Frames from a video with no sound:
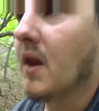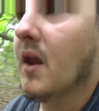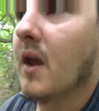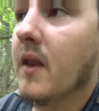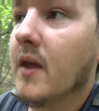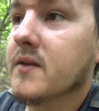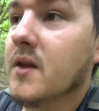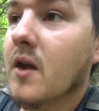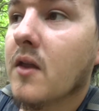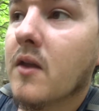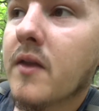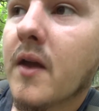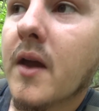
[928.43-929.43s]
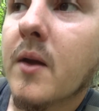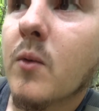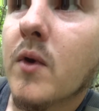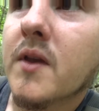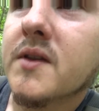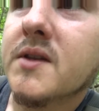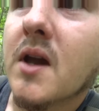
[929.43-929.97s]
And that's another thing with
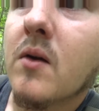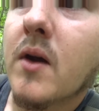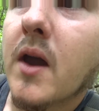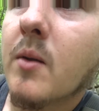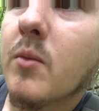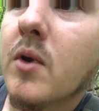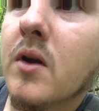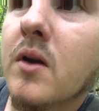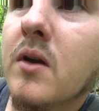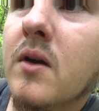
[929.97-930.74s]
a cell camera.